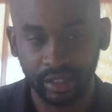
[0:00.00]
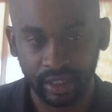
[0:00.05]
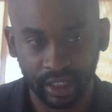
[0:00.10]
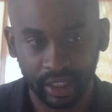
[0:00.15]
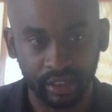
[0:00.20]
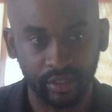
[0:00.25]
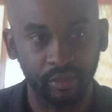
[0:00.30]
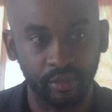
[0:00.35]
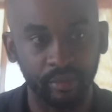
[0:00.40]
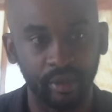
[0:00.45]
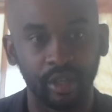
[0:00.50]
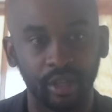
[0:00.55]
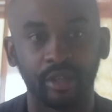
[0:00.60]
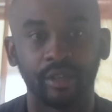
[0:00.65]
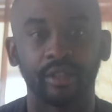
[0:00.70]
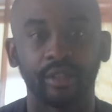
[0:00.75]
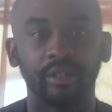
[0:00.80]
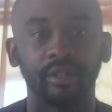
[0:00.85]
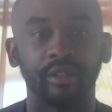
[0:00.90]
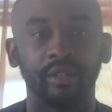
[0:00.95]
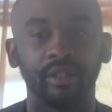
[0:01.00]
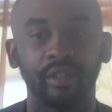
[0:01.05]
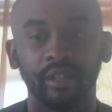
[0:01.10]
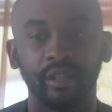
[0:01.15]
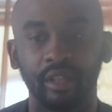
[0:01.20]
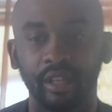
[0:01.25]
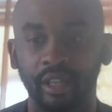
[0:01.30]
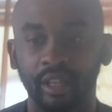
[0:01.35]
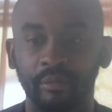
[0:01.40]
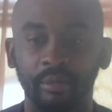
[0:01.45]
States of America,
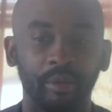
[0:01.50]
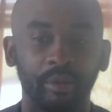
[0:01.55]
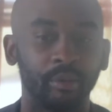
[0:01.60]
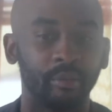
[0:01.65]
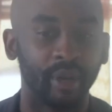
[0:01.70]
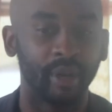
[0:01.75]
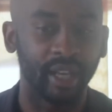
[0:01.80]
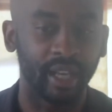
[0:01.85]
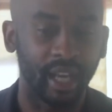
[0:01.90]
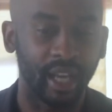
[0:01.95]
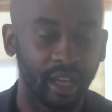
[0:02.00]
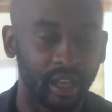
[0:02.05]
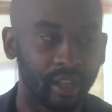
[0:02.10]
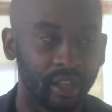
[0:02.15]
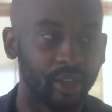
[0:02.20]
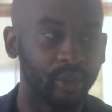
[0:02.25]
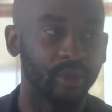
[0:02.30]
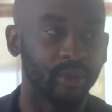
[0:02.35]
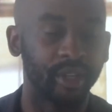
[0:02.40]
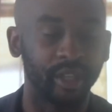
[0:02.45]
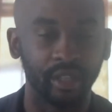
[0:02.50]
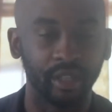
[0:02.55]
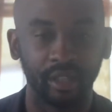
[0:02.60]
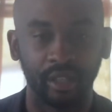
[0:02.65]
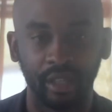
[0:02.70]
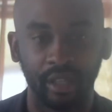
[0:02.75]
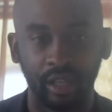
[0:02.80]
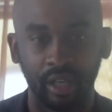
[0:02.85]
and people might not agree,